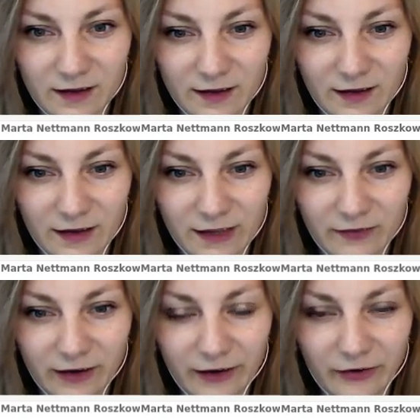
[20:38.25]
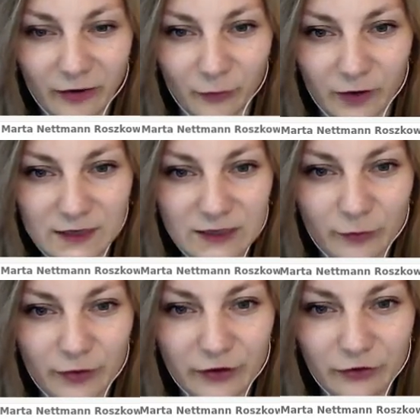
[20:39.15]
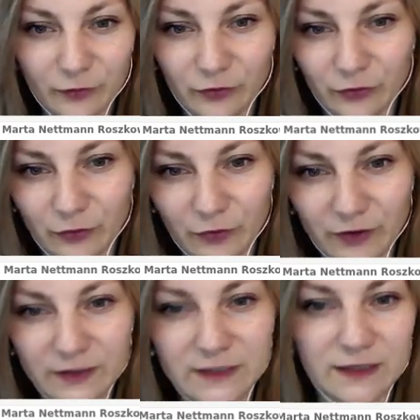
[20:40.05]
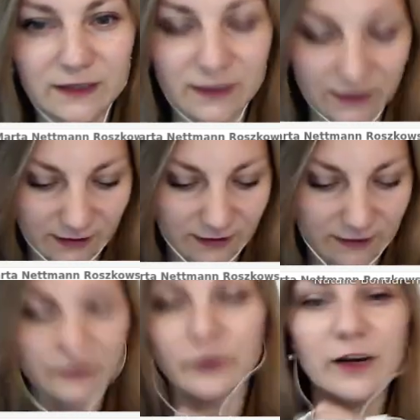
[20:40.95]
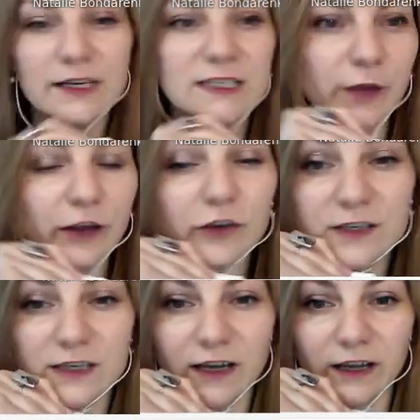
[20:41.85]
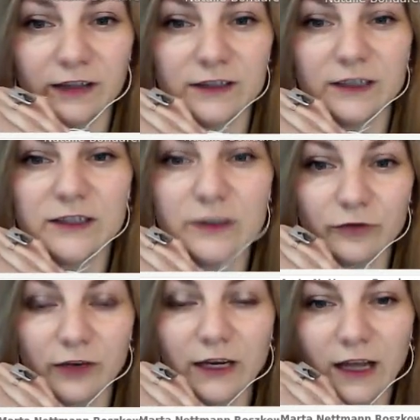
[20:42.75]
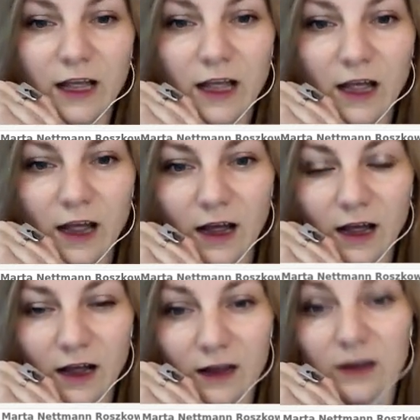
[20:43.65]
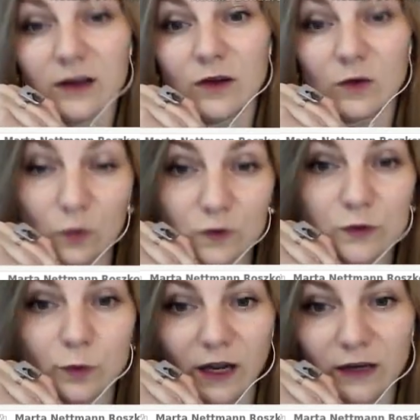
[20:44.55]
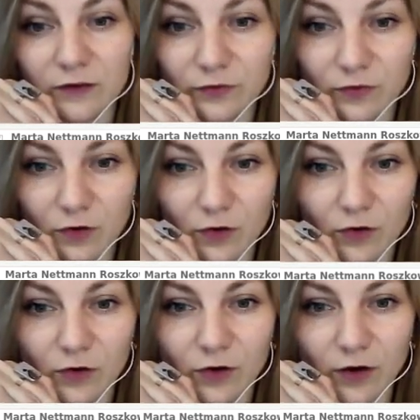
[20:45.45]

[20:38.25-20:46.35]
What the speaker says: living area, master bedroom, so you can see that it's really spacious and it's really a good one for